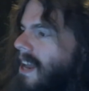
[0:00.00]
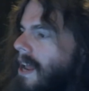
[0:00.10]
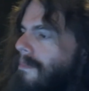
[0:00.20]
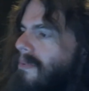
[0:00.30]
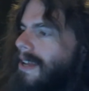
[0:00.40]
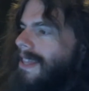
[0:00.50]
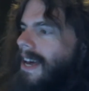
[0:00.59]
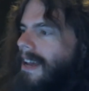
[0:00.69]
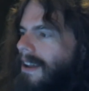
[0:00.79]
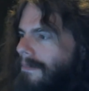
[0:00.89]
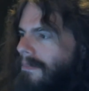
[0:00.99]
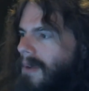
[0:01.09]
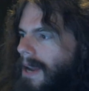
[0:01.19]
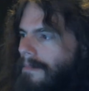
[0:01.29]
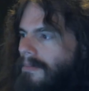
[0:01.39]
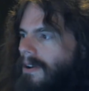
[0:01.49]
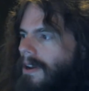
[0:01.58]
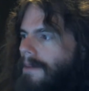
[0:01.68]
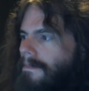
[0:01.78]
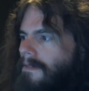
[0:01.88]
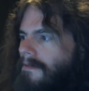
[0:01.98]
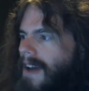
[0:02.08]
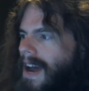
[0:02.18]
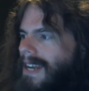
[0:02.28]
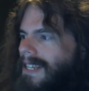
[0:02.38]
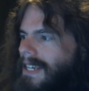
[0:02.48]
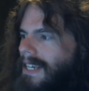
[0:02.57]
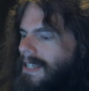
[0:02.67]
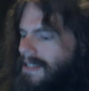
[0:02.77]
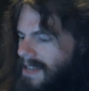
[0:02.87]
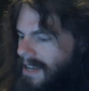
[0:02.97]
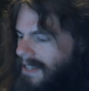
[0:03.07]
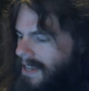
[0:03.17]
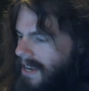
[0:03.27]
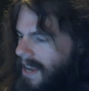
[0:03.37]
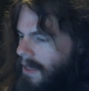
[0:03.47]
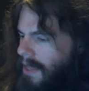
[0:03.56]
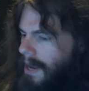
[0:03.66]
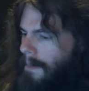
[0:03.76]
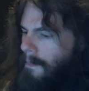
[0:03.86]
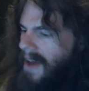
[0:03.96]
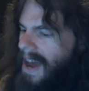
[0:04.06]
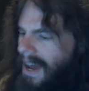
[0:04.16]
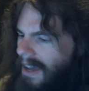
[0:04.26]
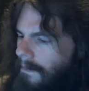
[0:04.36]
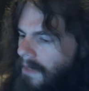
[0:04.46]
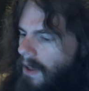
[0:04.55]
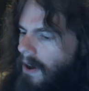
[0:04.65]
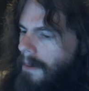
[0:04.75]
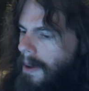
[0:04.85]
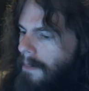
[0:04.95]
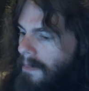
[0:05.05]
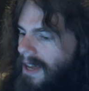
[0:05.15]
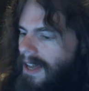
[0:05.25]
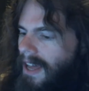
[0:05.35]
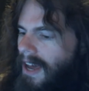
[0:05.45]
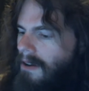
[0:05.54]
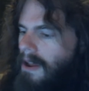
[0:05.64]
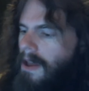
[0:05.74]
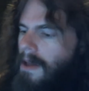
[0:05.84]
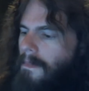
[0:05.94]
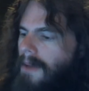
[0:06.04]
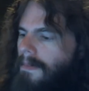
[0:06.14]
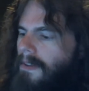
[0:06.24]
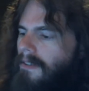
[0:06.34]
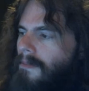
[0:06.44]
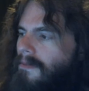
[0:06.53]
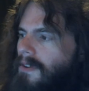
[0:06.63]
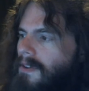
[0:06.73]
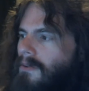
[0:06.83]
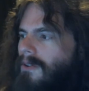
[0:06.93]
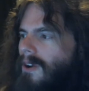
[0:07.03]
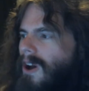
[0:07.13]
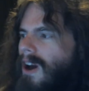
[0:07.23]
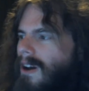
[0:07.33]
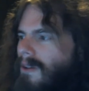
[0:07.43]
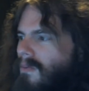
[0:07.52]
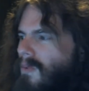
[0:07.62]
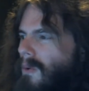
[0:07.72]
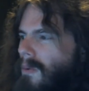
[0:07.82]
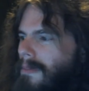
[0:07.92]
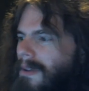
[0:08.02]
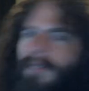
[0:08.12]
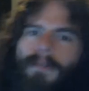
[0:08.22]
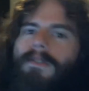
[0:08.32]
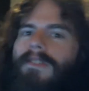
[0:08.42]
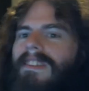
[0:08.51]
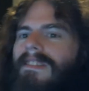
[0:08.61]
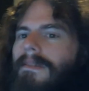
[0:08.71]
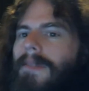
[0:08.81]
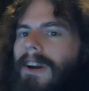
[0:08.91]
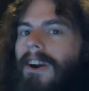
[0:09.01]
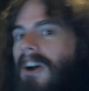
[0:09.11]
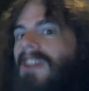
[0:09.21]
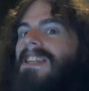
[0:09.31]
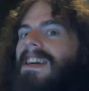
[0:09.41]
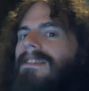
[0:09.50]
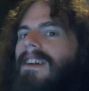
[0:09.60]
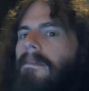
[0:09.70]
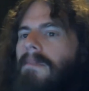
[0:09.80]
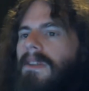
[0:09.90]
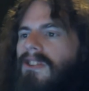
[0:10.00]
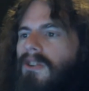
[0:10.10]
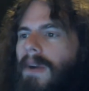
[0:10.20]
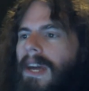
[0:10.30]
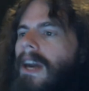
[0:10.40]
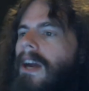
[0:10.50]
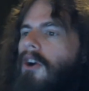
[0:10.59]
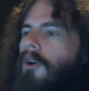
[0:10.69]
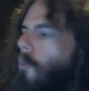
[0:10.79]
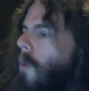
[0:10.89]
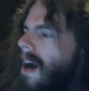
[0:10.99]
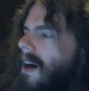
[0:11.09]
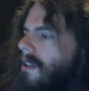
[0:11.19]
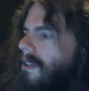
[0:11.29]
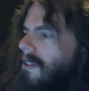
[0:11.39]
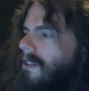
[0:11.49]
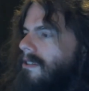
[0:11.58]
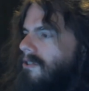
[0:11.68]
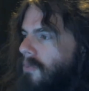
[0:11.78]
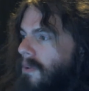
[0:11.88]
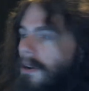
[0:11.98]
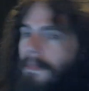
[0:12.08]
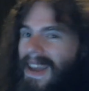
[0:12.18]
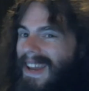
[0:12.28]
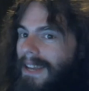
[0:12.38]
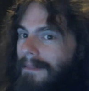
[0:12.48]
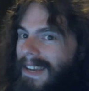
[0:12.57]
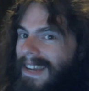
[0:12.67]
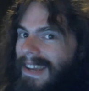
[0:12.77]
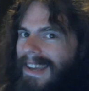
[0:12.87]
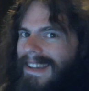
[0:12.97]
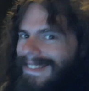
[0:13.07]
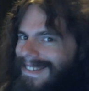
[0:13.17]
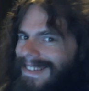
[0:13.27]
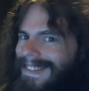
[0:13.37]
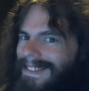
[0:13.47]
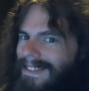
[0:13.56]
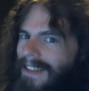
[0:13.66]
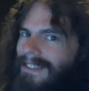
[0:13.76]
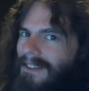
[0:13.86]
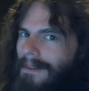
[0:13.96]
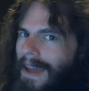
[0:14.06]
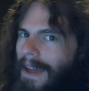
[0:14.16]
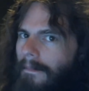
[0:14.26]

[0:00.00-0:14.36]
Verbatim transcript: I'd bring that up when I brought up the fact that uh, now that I'm back on my big account, maybe some of you uh, w- would be interested in some of the content I've been doing while Twitter banning me didn't censor me.